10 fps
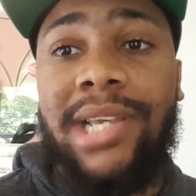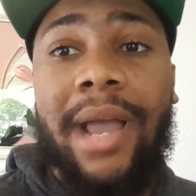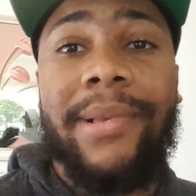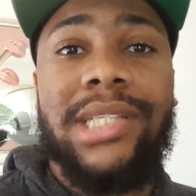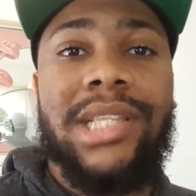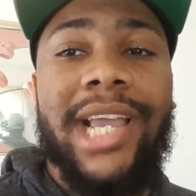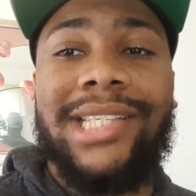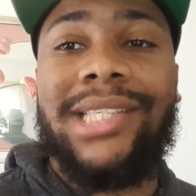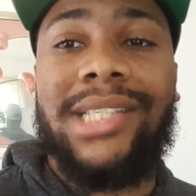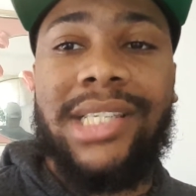time, it's
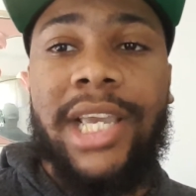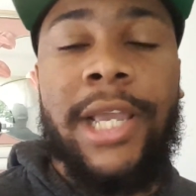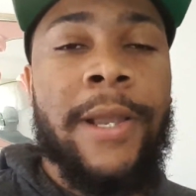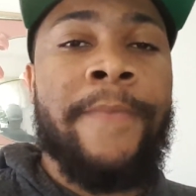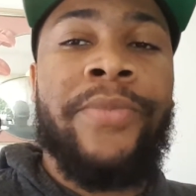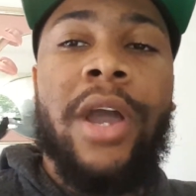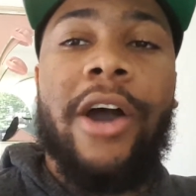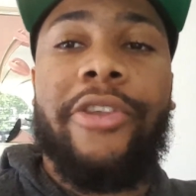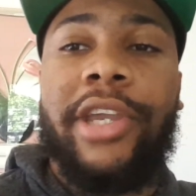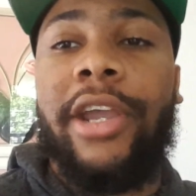nice to see
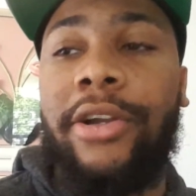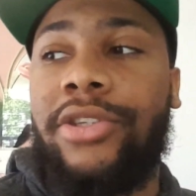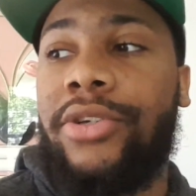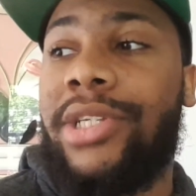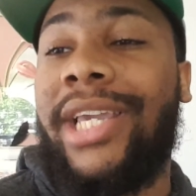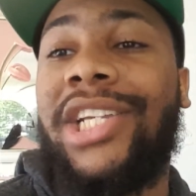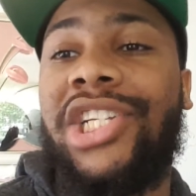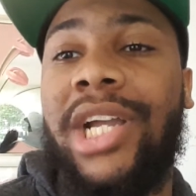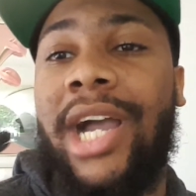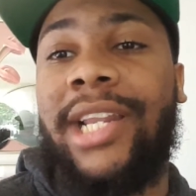other characters get
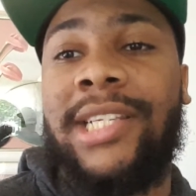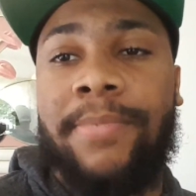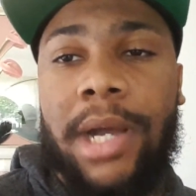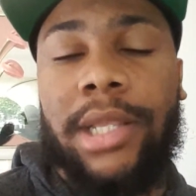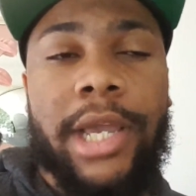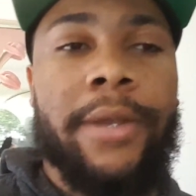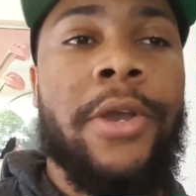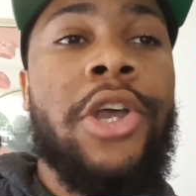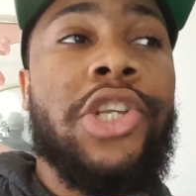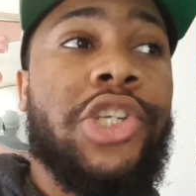shine in spotlight.
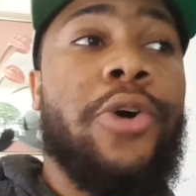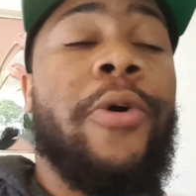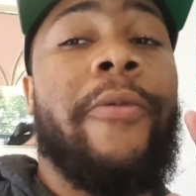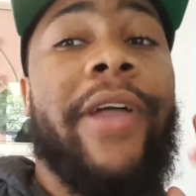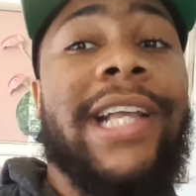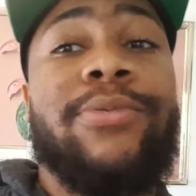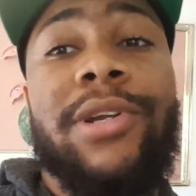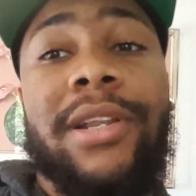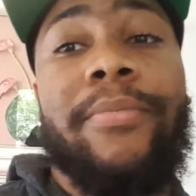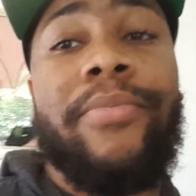So that's
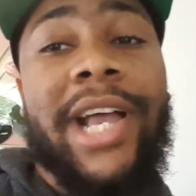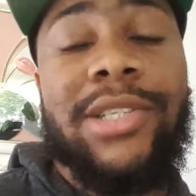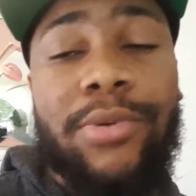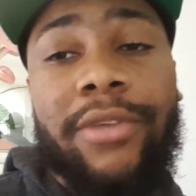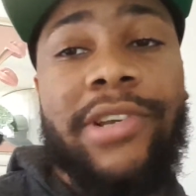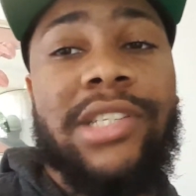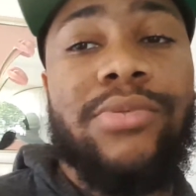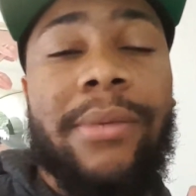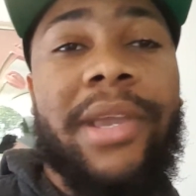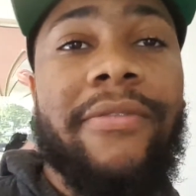one of the reasons
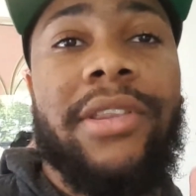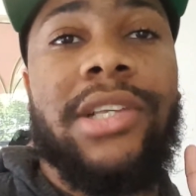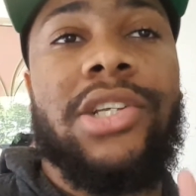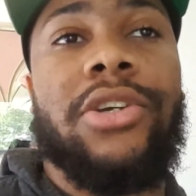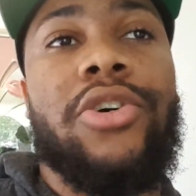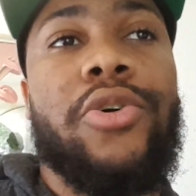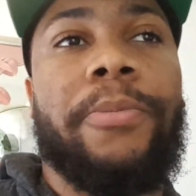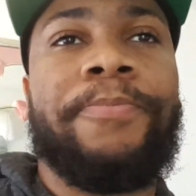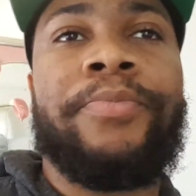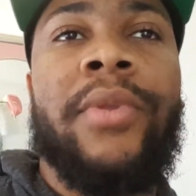why I'm giving this a gold.
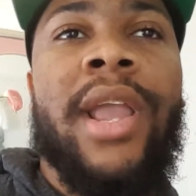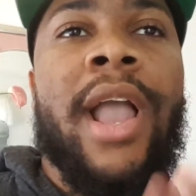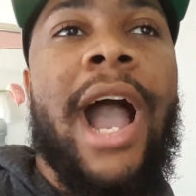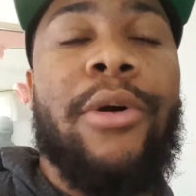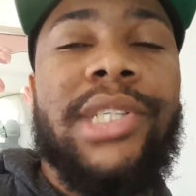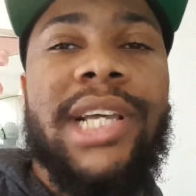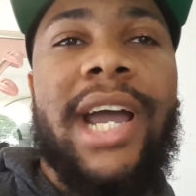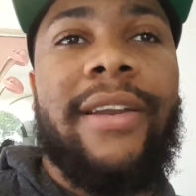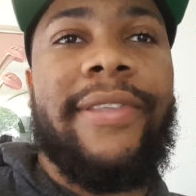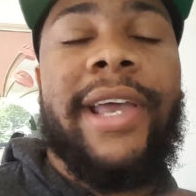
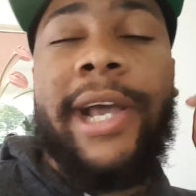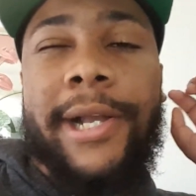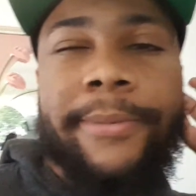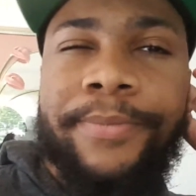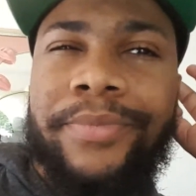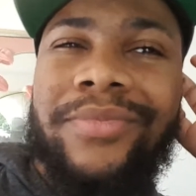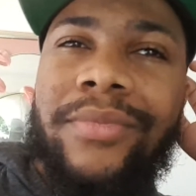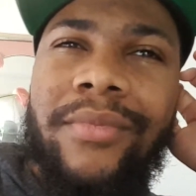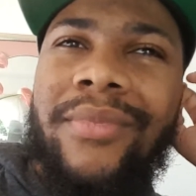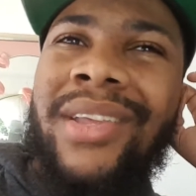Outside of that,
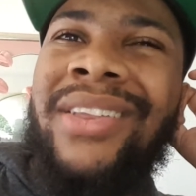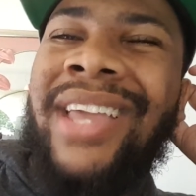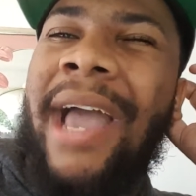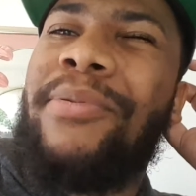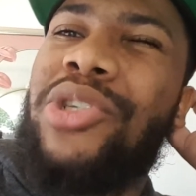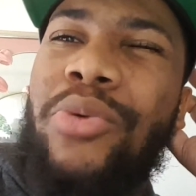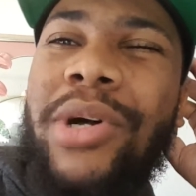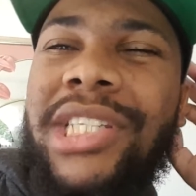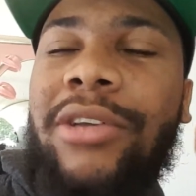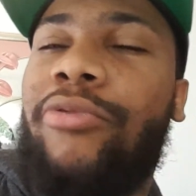the episode
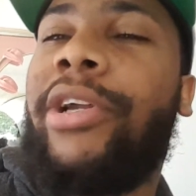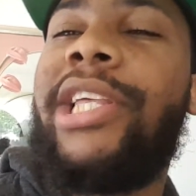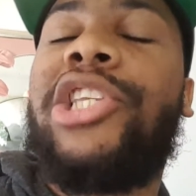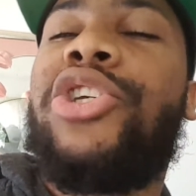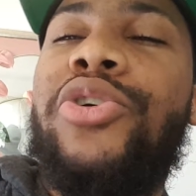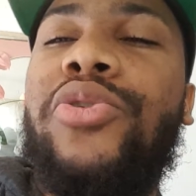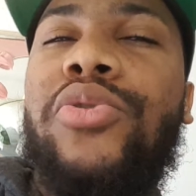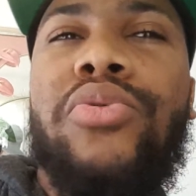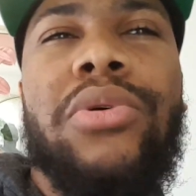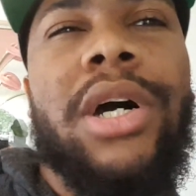wasn't really
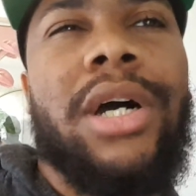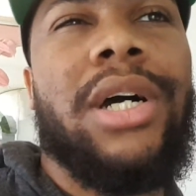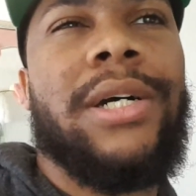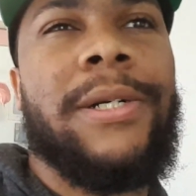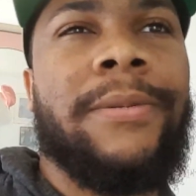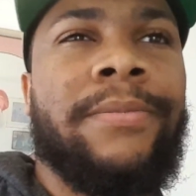too